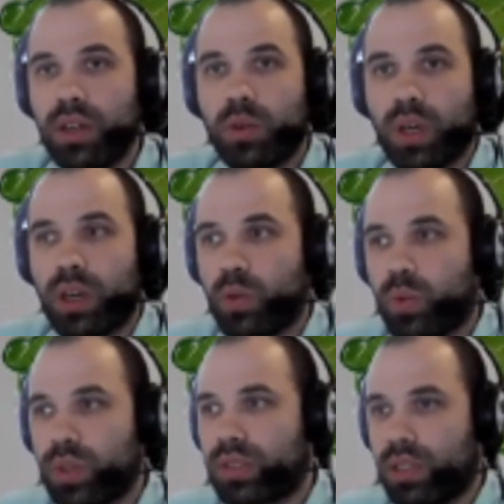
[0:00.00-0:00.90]

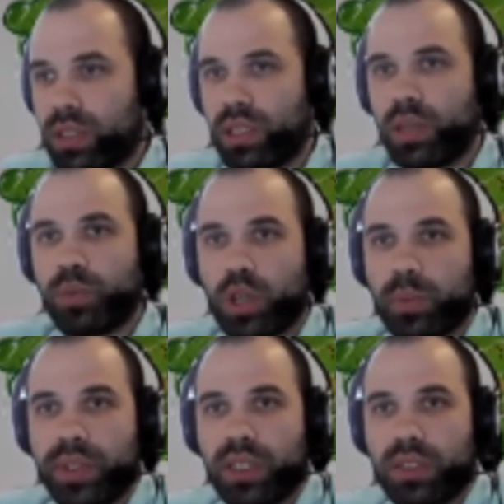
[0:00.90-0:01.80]
with the
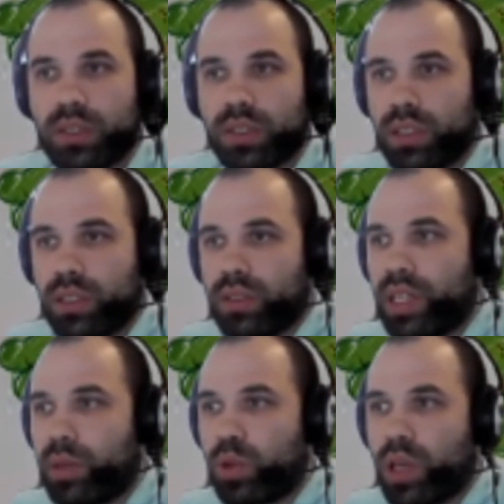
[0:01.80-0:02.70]
appropriate
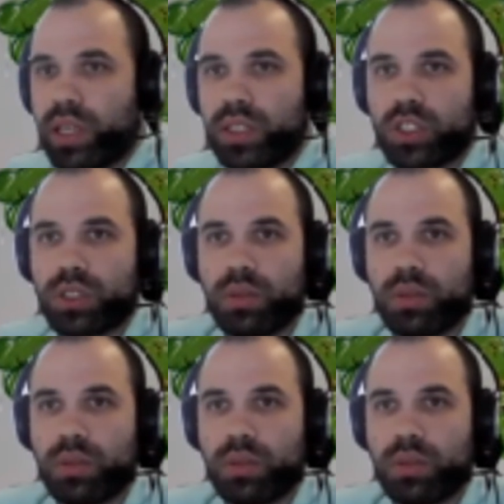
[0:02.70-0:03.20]
WH